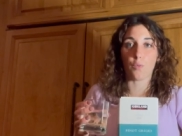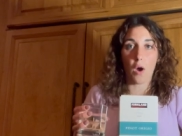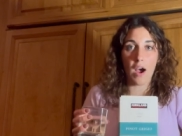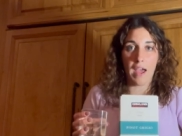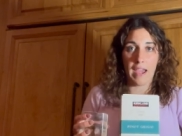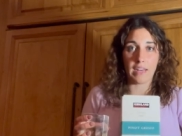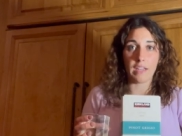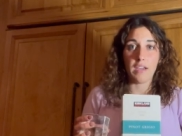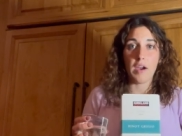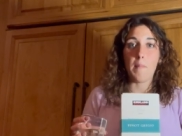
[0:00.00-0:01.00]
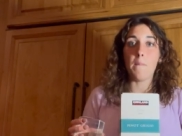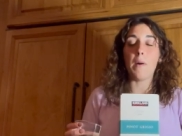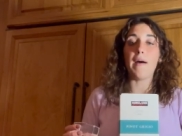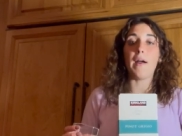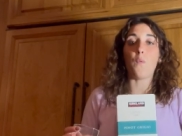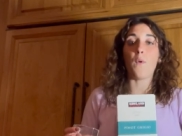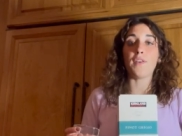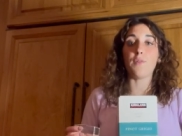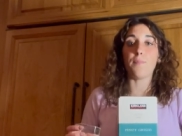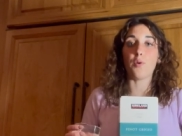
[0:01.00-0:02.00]
wine, but when
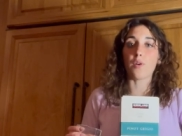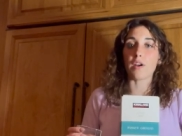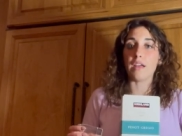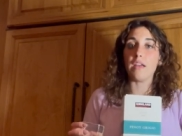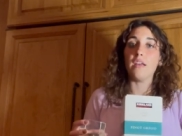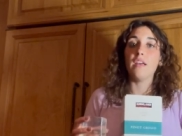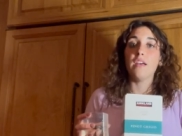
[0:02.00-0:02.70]
you pour it,